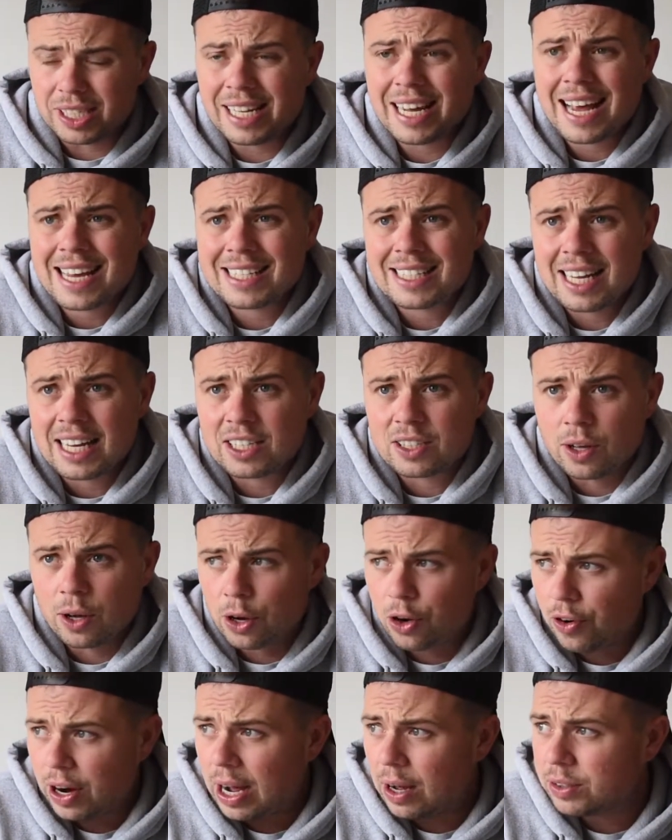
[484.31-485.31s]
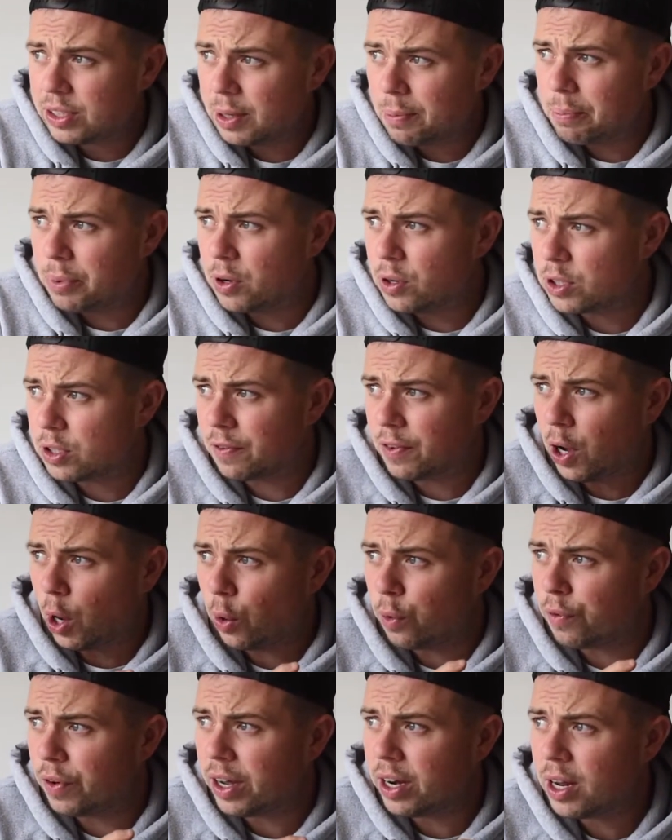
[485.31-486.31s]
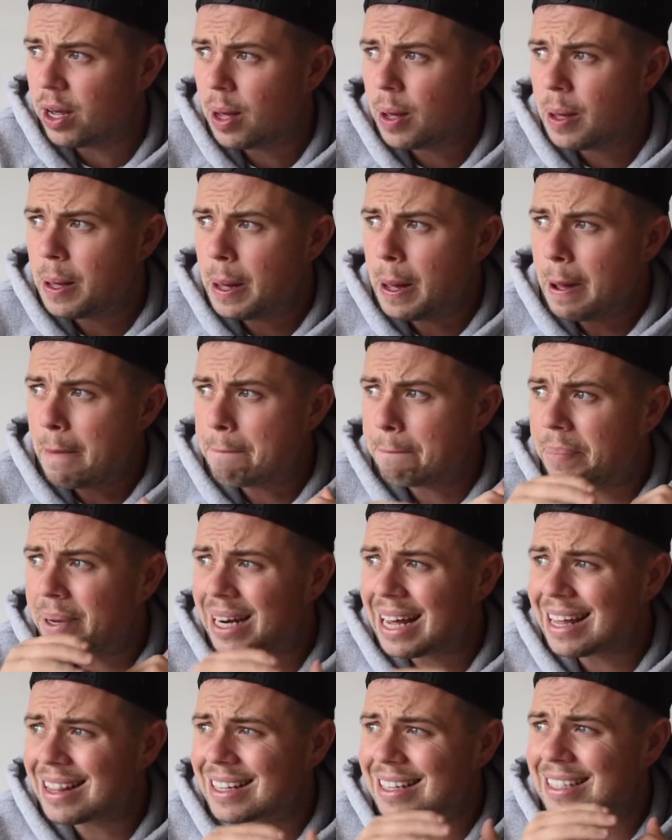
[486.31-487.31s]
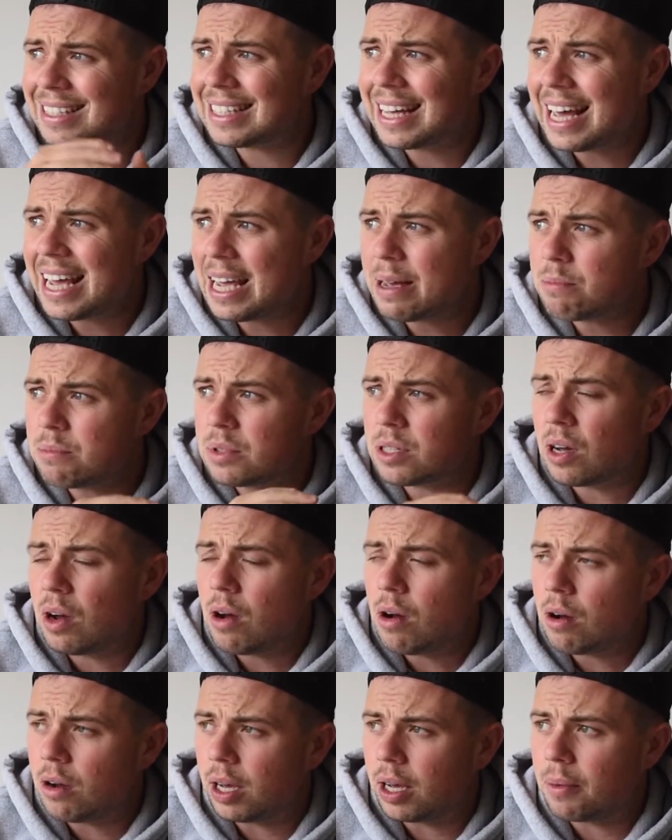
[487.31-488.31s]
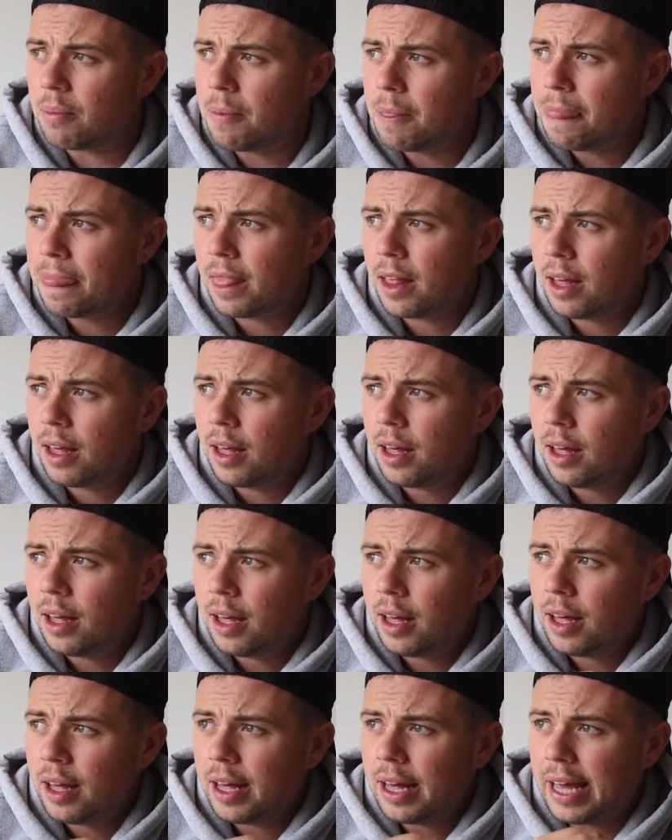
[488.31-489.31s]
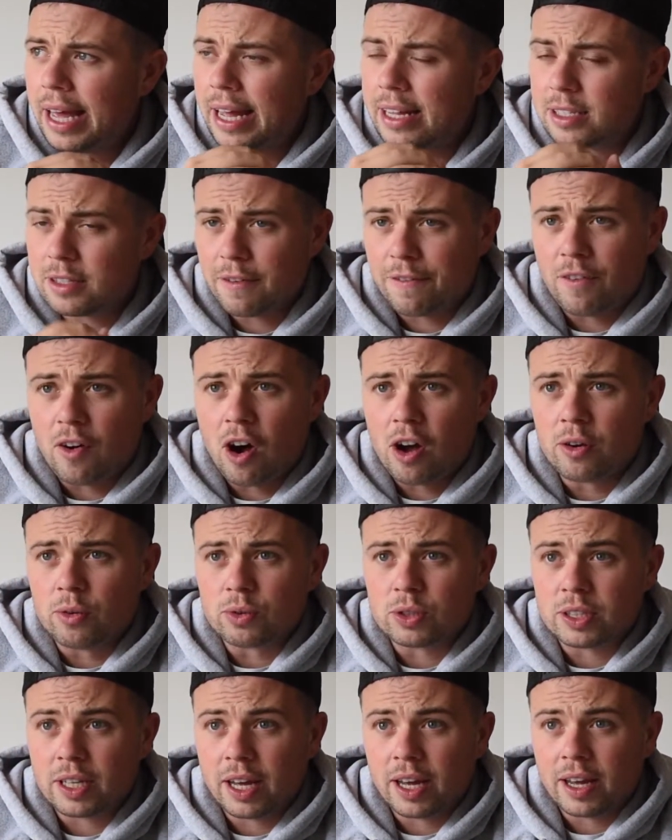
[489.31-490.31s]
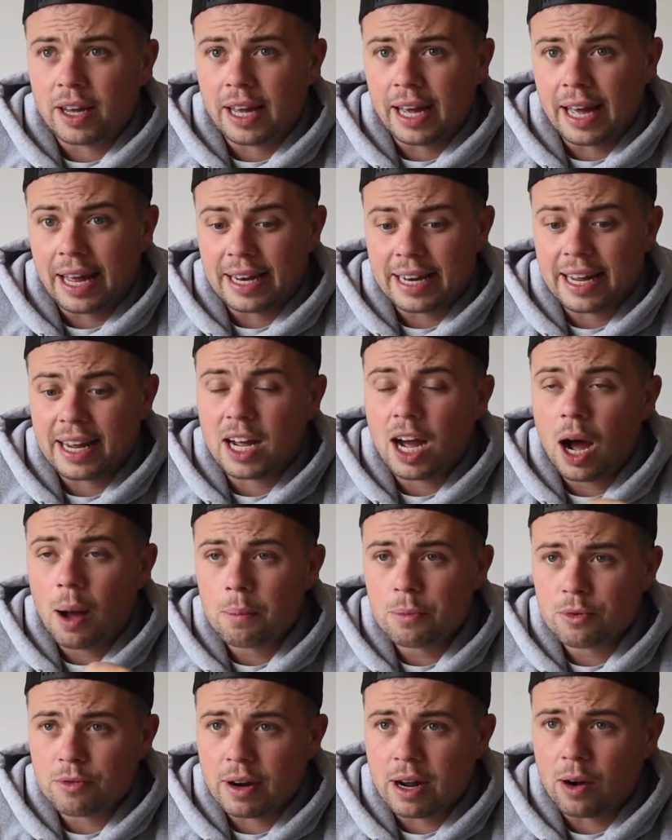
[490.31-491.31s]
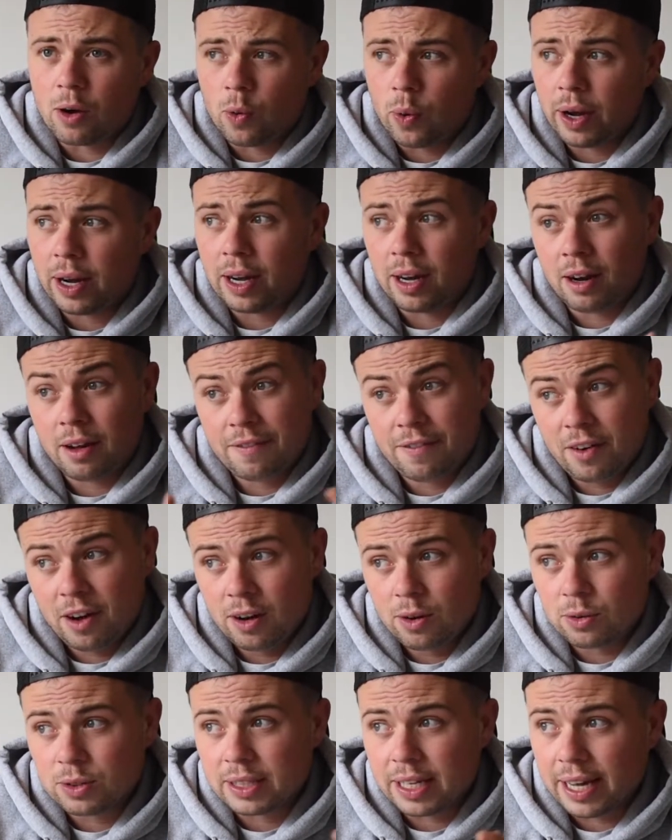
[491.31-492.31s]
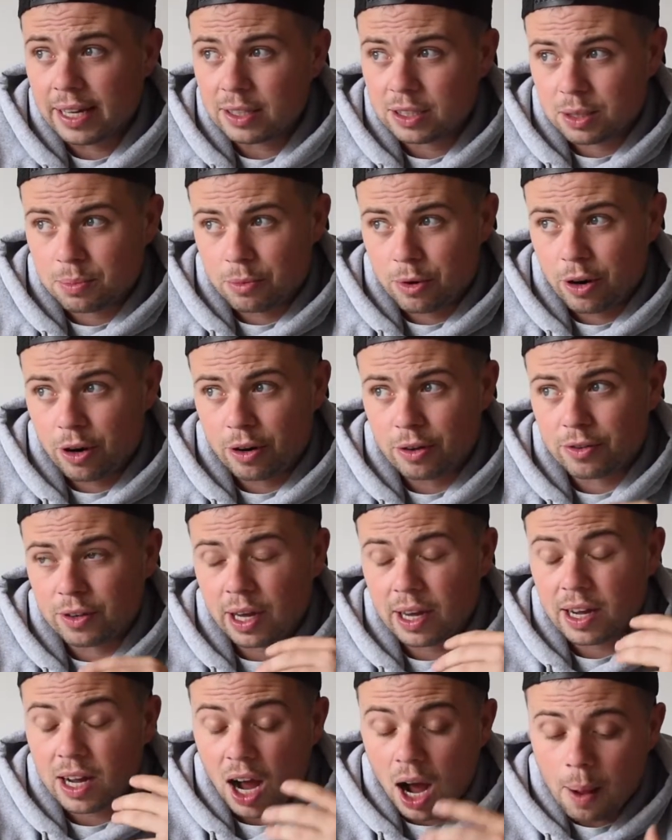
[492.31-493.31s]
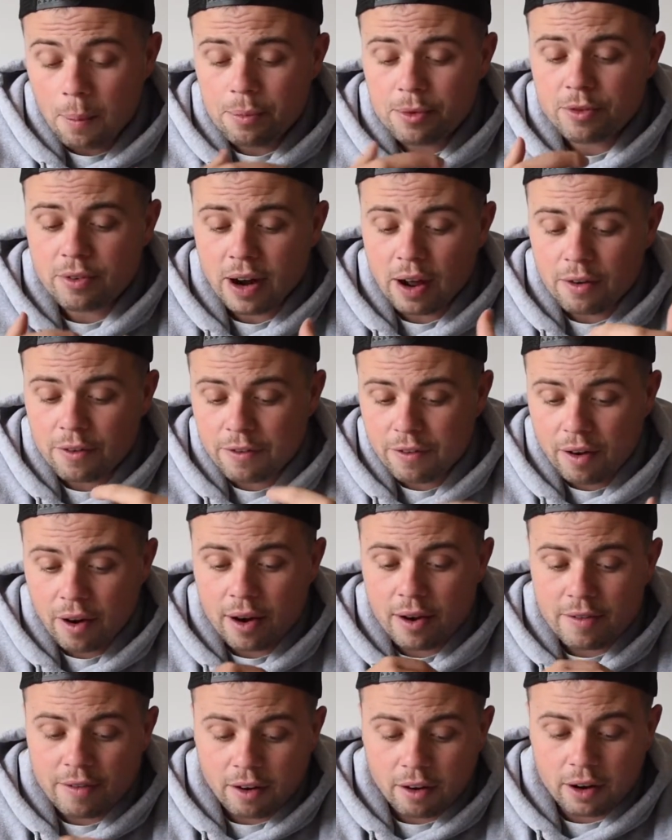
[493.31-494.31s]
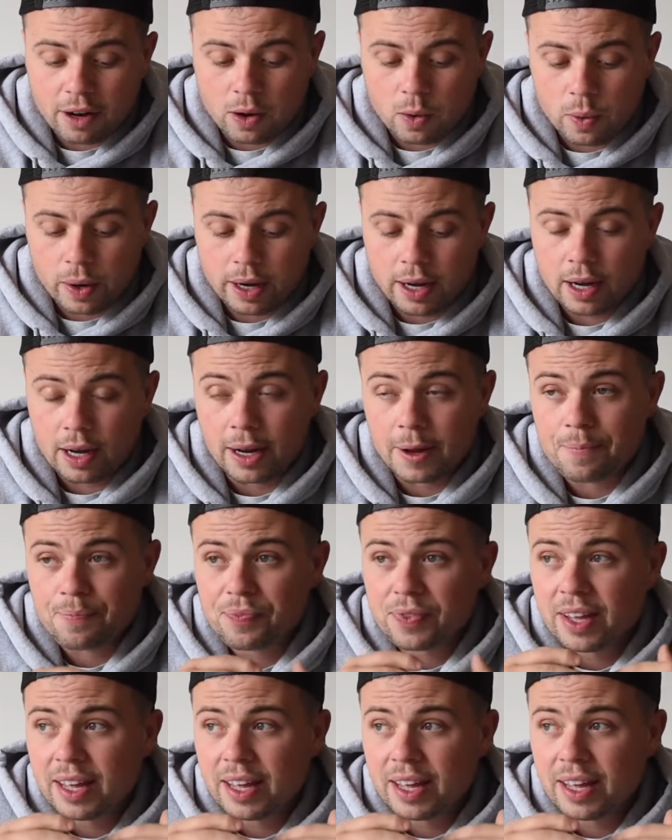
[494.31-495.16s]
Yes, there's no crowds in because of COVID, but at the same time, it's a finals day and it comes round quickly. That finals day is tomorrow, so it comes round very, very quickly.